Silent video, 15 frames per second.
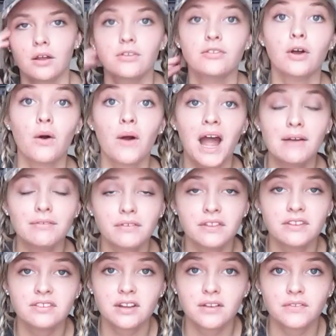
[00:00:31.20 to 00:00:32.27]
So half of
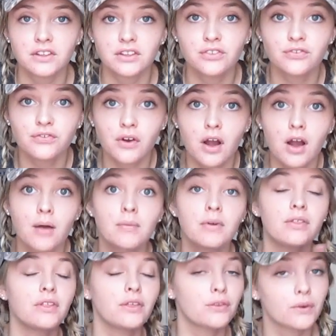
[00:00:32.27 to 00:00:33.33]
this stuff is from
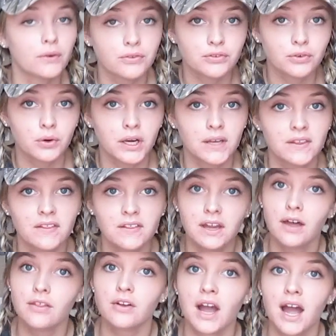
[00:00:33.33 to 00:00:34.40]
the thrift store, and then
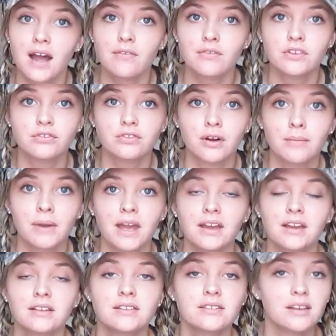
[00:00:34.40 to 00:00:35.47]
the other half is from a
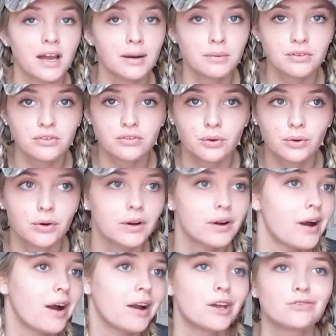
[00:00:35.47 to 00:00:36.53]
consignment
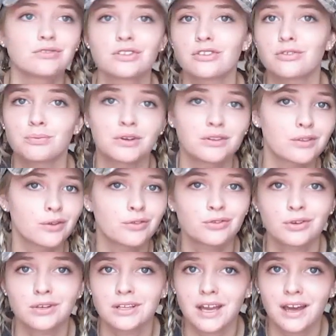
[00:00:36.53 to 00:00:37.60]
store. I usually just put those
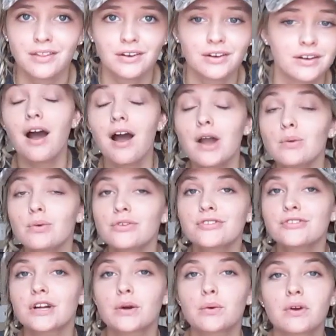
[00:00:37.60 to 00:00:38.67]
two together. I will
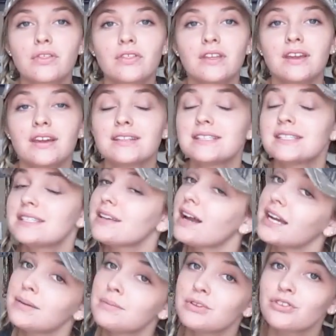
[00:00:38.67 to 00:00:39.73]
start with the
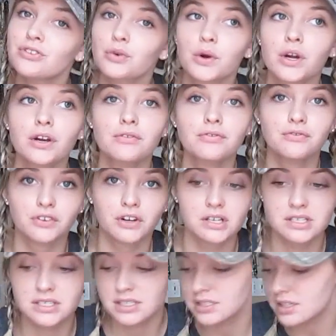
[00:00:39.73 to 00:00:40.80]
consignment store
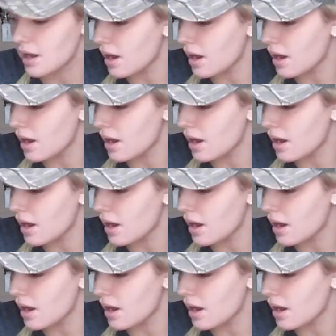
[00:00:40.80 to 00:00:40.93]
first.